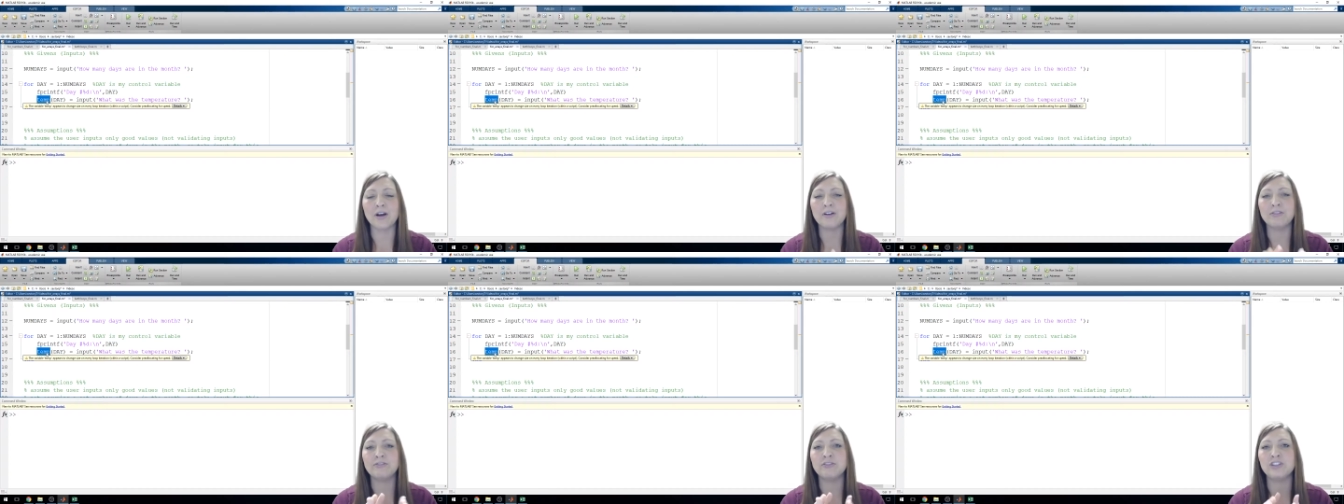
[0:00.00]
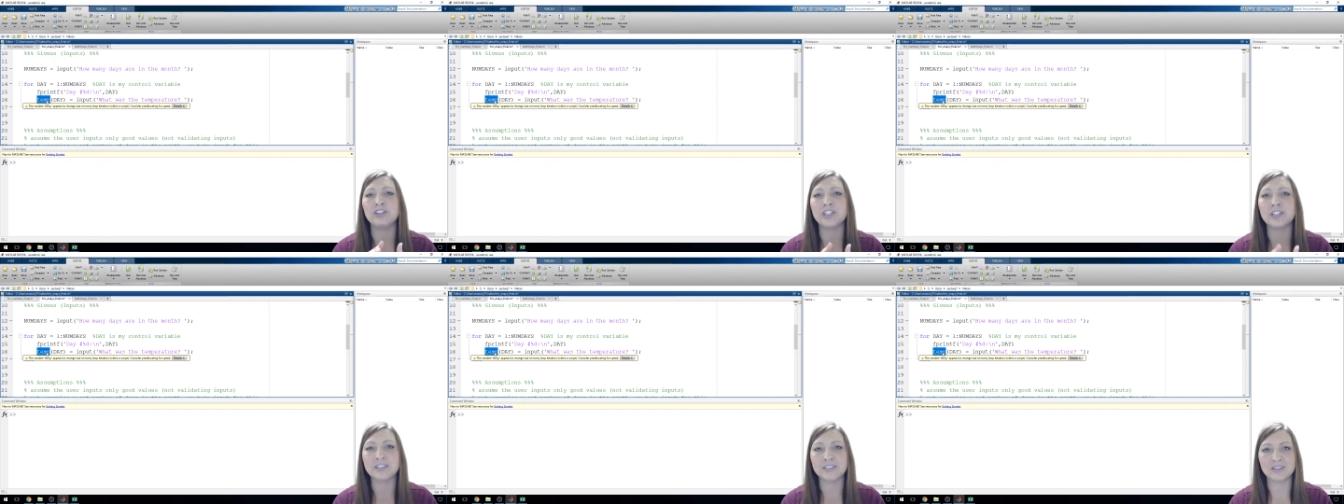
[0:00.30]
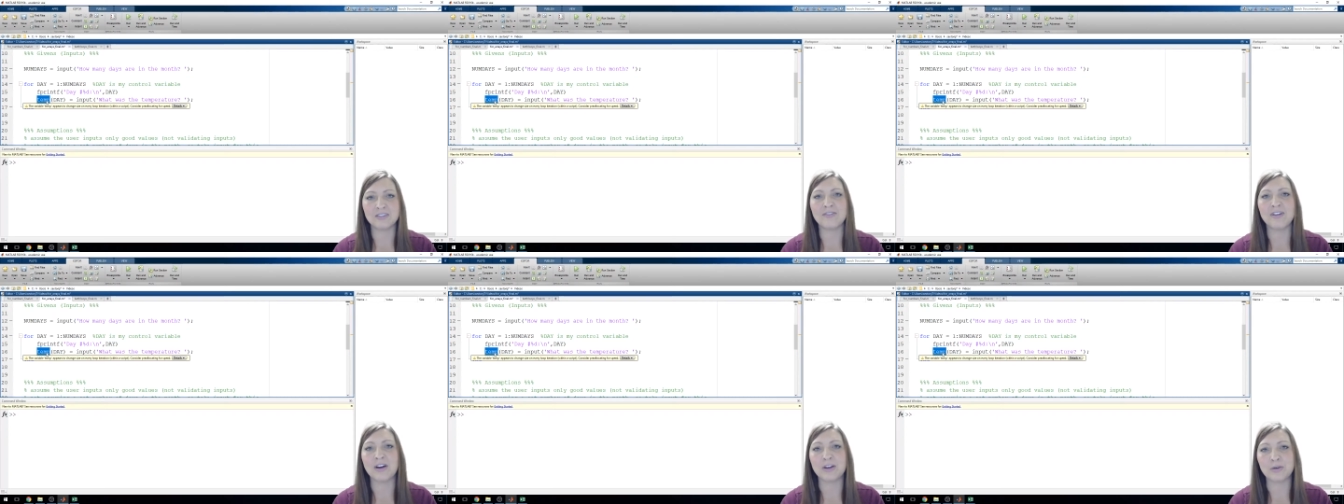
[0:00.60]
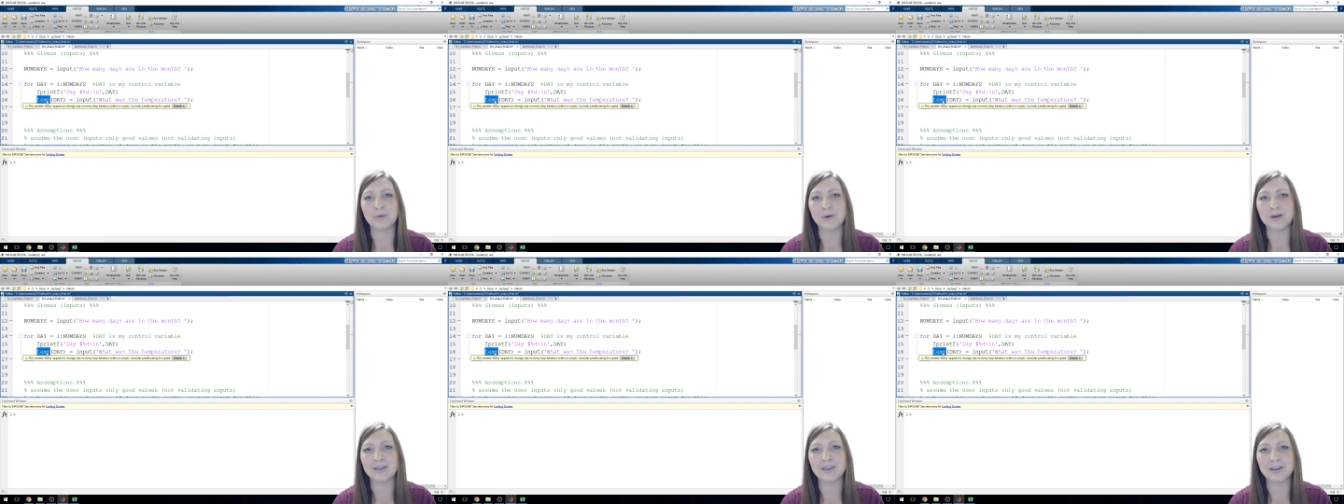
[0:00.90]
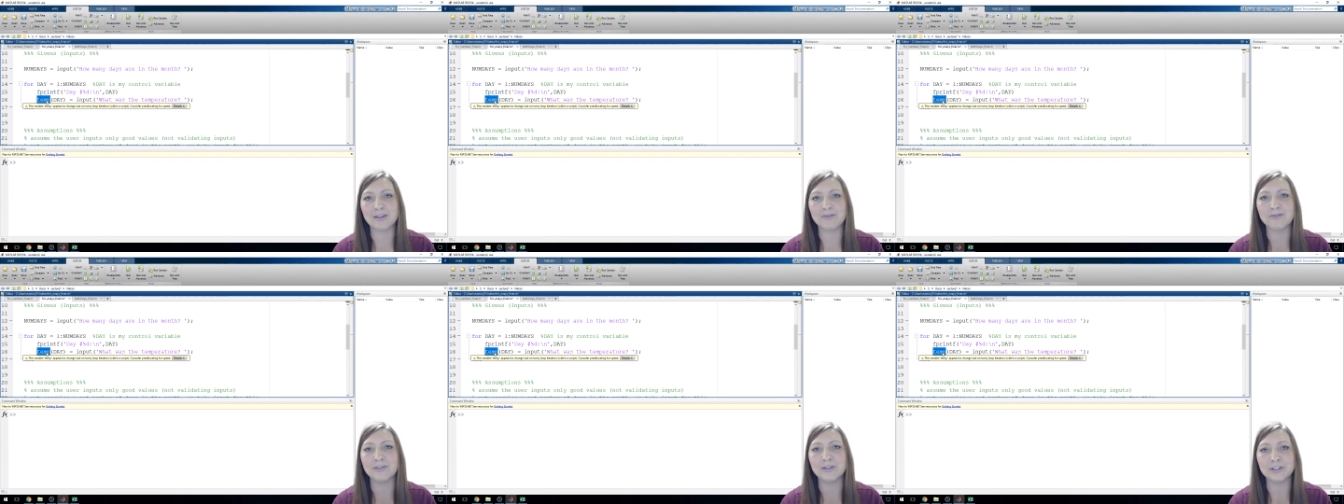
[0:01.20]
of just the value I
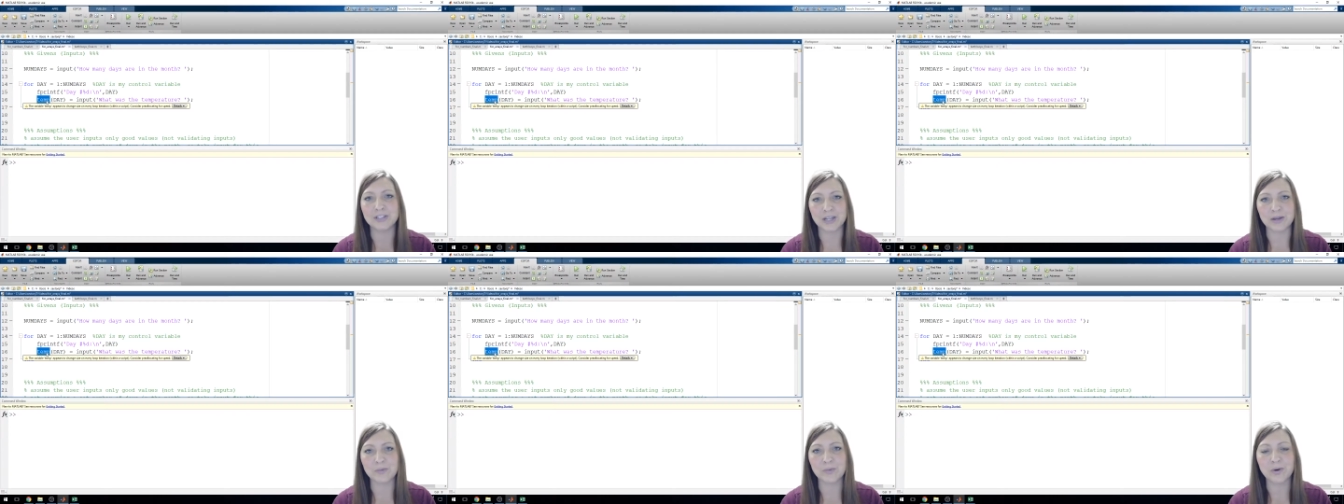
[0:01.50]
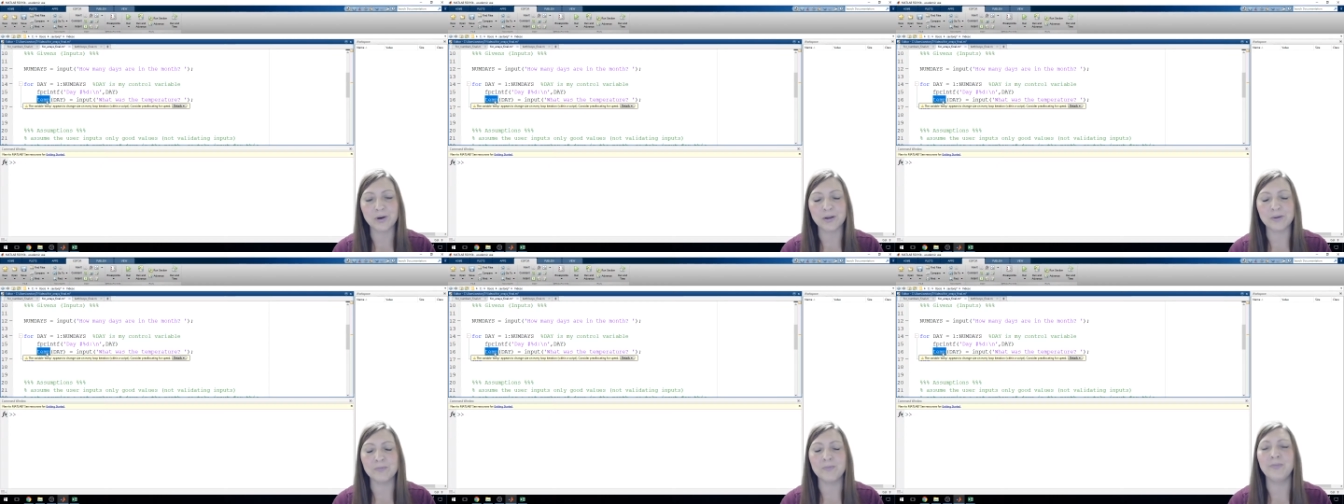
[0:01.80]
give for day 1.